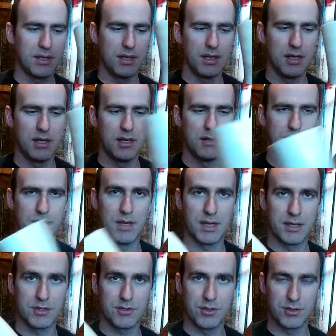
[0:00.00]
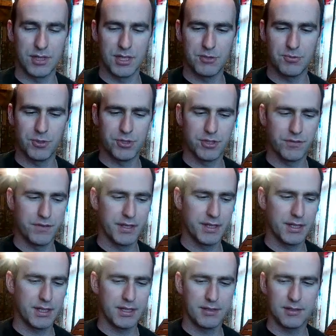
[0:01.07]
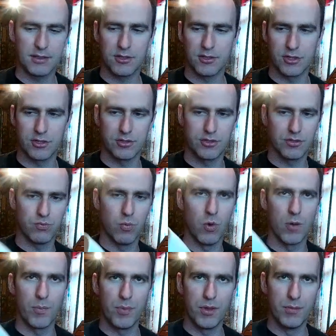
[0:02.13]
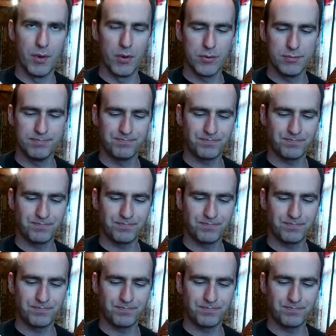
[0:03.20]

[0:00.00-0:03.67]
and it's not dishwasher friendly because it will just warp the bone.